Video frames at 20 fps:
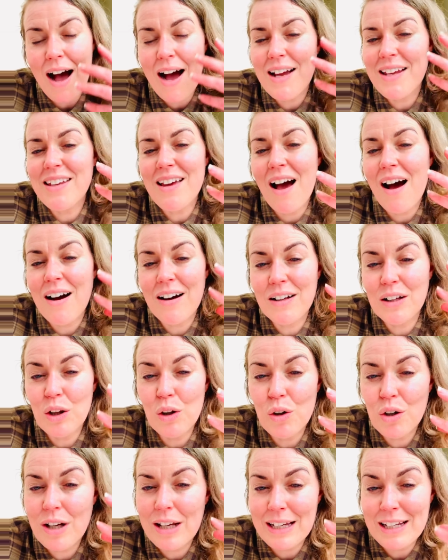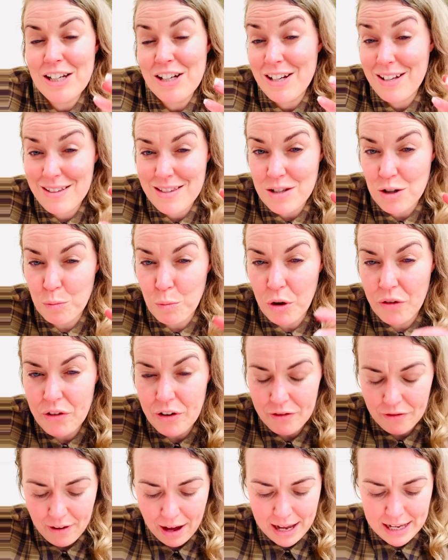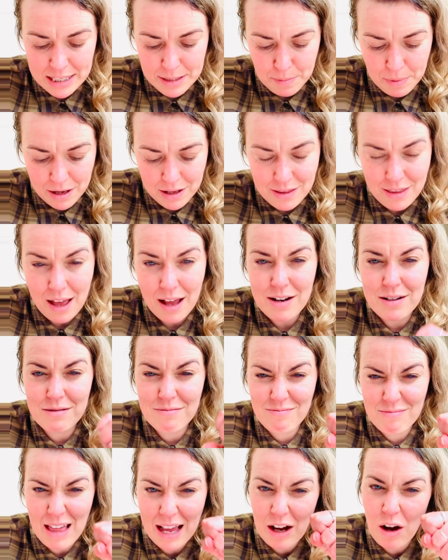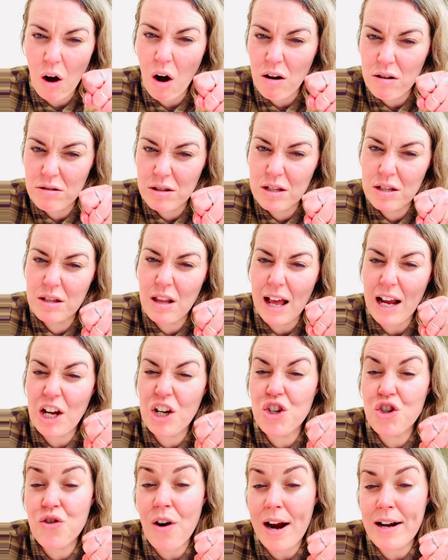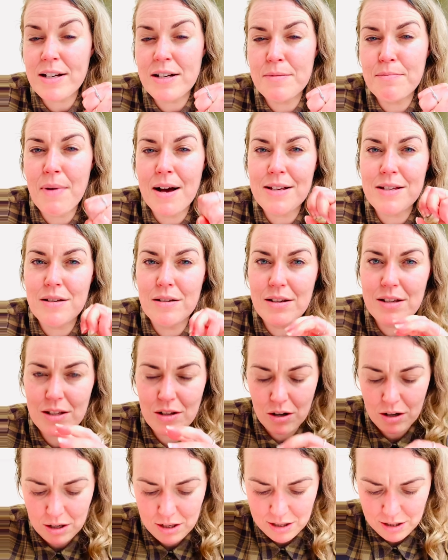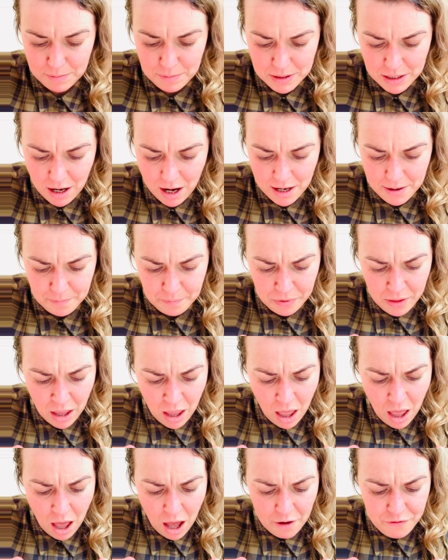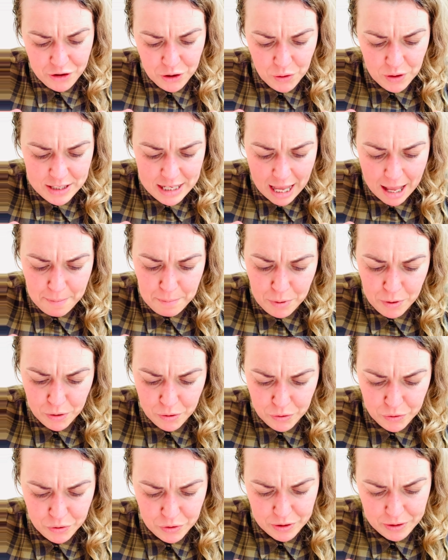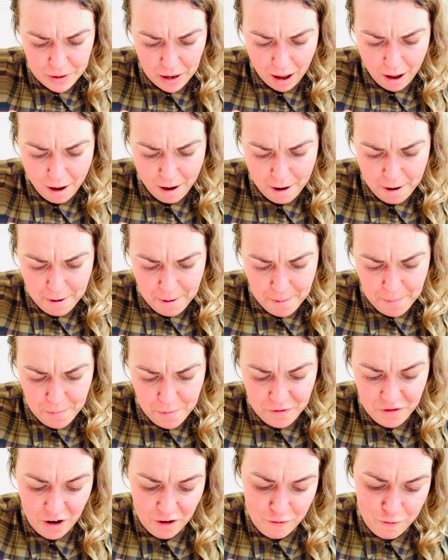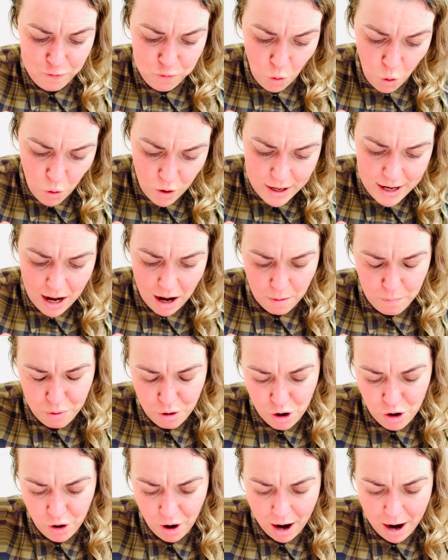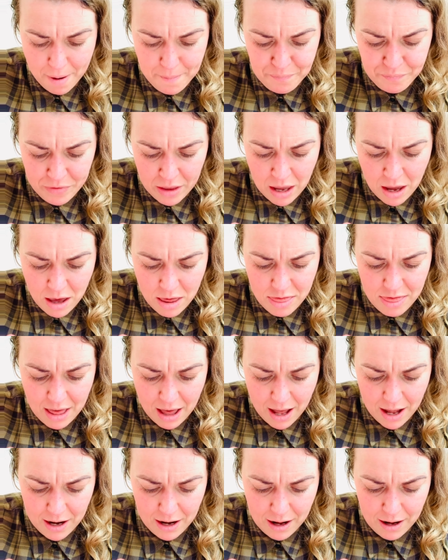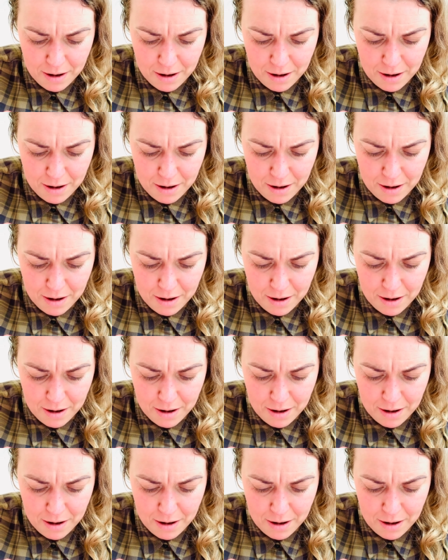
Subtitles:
young look, and you can still move your face, but that contracted muscle is going to subside. A few examples, we've got 4 in our program that